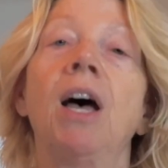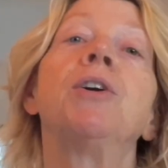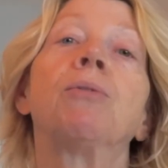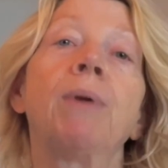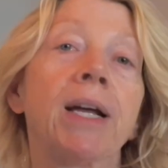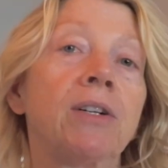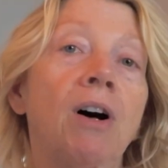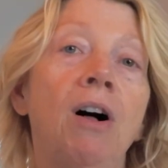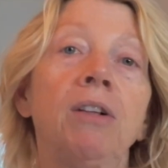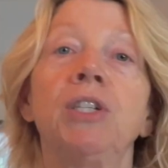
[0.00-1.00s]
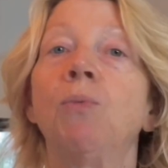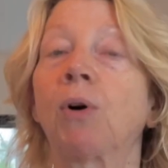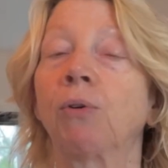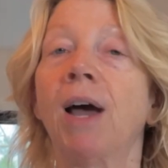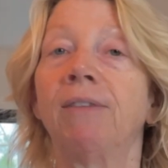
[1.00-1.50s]
Your retinol, you
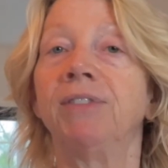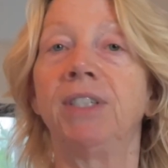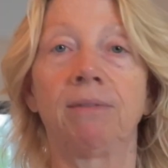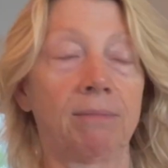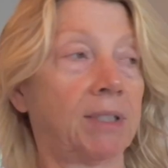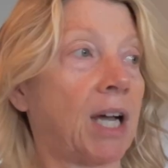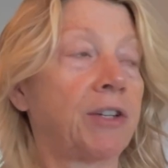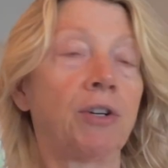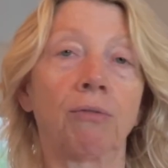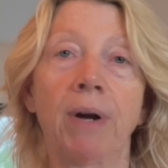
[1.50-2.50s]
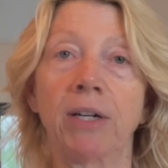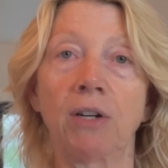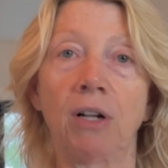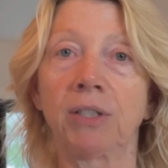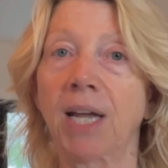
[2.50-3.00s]
want to have done your
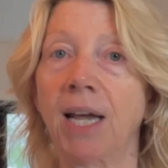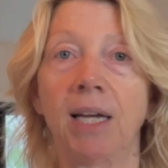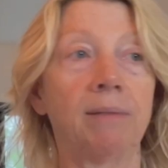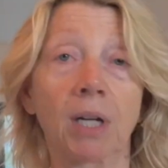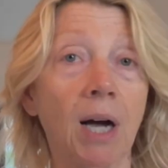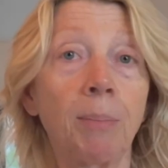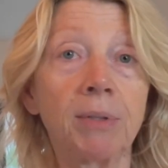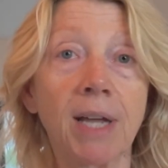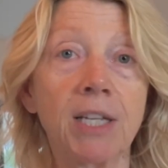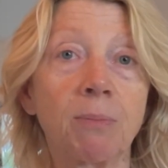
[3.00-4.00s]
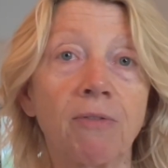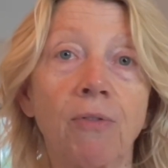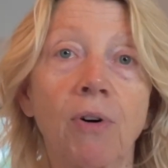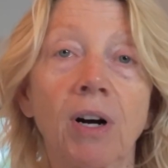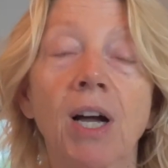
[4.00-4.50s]
retinol day a couple days
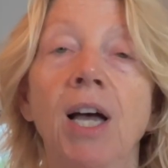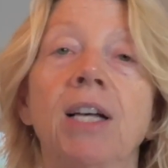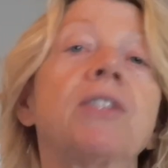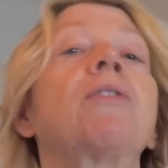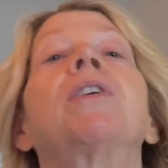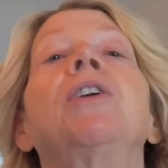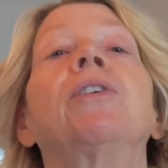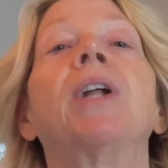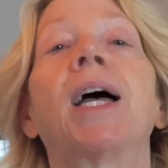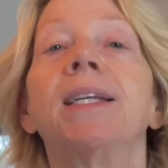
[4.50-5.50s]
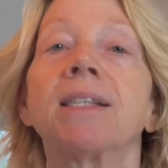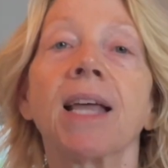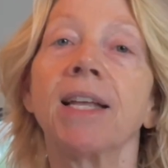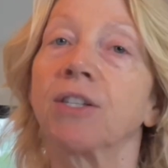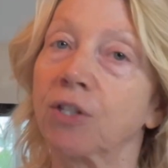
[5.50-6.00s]
before so that you're nice
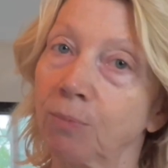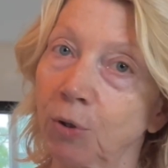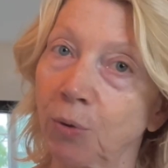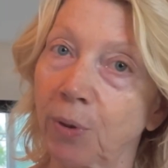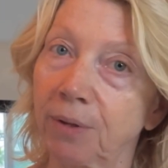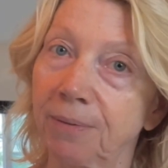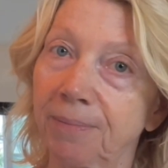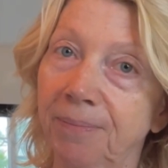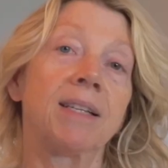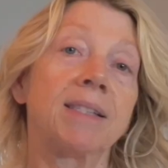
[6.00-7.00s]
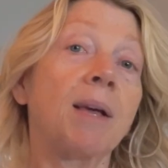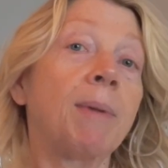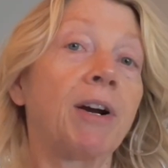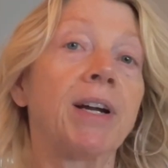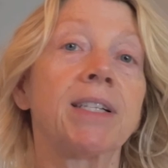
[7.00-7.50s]
and smooth. Some
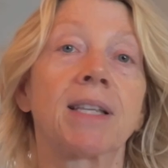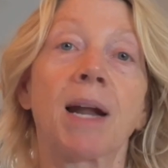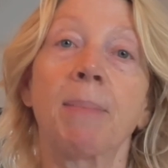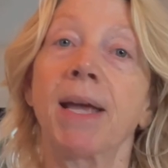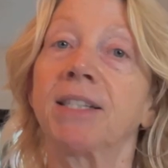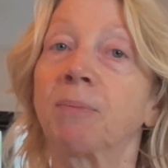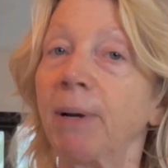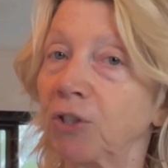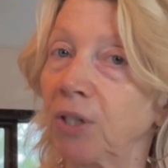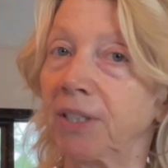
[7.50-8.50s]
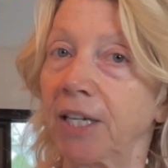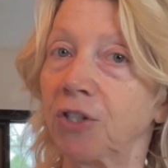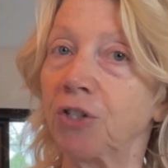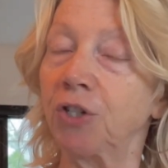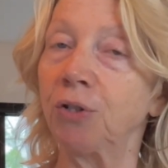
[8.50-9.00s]
areas that I pay special
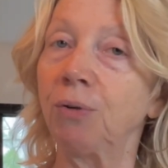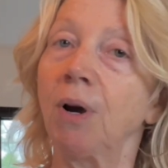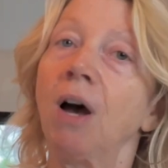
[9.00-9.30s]
attention to